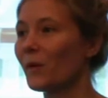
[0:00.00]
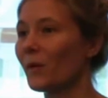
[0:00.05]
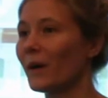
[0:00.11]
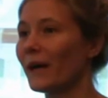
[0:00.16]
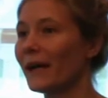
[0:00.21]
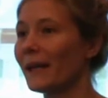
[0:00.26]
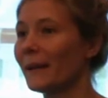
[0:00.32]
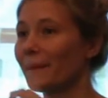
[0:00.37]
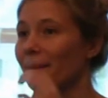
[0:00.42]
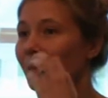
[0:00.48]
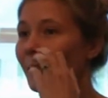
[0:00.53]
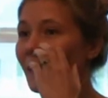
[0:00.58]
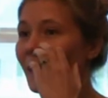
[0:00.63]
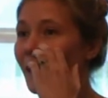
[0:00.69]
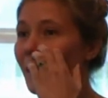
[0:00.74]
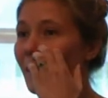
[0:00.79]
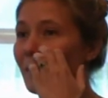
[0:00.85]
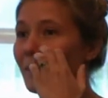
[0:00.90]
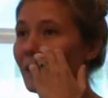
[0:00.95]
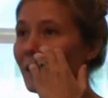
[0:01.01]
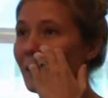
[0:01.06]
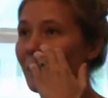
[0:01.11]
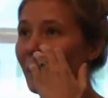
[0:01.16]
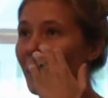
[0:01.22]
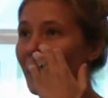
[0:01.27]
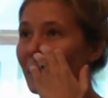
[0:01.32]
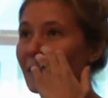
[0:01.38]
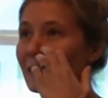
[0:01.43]
when Mary
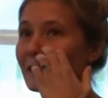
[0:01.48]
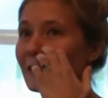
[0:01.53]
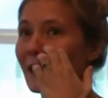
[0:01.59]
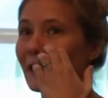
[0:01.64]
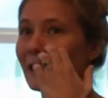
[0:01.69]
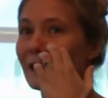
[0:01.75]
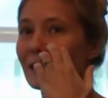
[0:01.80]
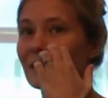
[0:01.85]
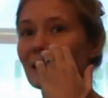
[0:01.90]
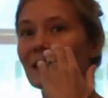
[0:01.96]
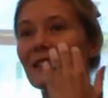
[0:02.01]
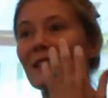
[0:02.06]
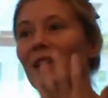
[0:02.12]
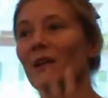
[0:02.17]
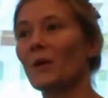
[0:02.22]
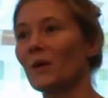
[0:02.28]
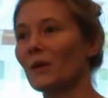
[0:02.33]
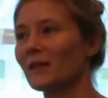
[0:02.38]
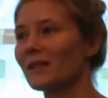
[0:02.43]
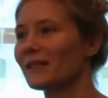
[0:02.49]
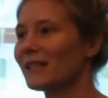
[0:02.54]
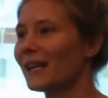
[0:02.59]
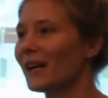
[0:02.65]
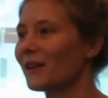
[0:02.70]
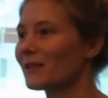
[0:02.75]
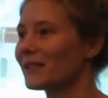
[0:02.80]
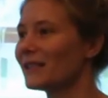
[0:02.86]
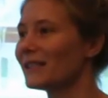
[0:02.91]
Beth said this is the oldest
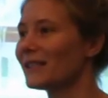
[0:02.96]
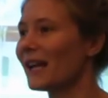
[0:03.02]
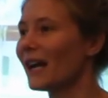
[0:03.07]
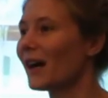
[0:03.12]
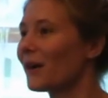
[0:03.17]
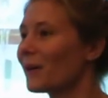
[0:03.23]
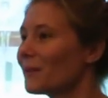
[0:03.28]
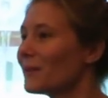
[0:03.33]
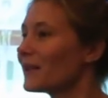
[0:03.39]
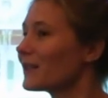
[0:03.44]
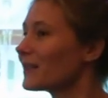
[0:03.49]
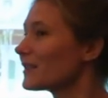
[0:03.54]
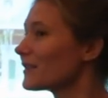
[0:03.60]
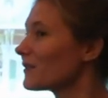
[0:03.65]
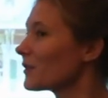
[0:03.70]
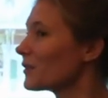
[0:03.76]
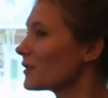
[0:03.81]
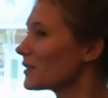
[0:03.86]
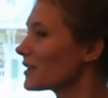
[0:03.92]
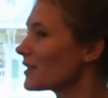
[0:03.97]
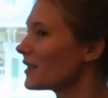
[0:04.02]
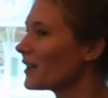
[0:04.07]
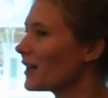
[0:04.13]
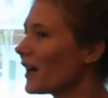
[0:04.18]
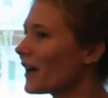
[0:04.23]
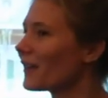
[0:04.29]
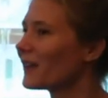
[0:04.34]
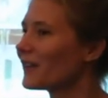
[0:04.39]
house in town, because of course there
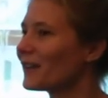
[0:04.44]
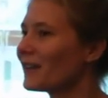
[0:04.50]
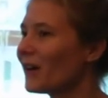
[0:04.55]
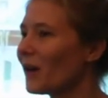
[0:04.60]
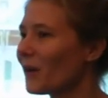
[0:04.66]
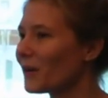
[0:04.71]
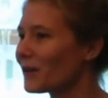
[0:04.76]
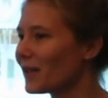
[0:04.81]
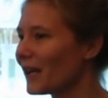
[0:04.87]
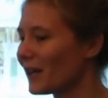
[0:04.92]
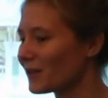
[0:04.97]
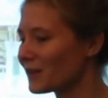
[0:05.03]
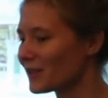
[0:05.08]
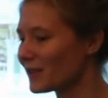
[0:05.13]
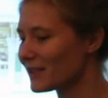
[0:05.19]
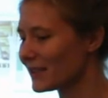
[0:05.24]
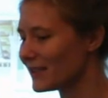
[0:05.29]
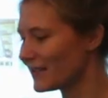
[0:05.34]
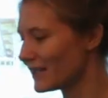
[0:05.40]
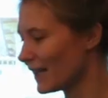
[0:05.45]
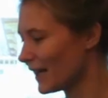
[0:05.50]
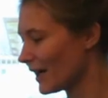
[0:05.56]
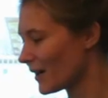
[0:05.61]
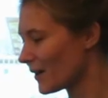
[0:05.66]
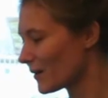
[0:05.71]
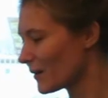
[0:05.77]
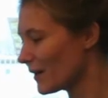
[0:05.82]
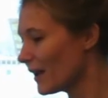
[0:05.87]
are other old houses in
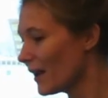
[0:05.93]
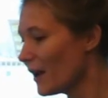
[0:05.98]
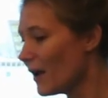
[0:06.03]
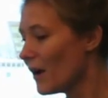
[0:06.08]
town.